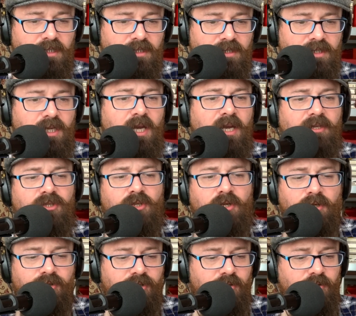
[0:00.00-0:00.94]
search
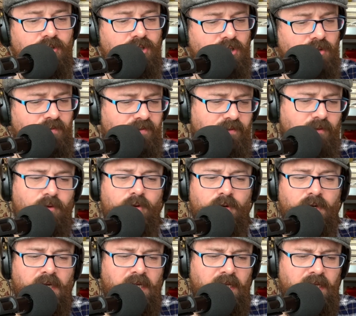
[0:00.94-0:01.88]
on YouTube
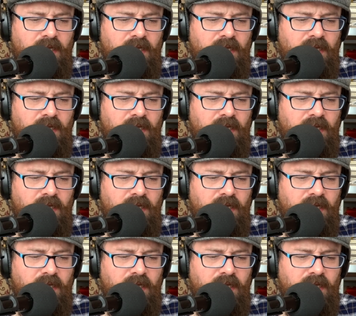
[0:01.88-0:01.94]
for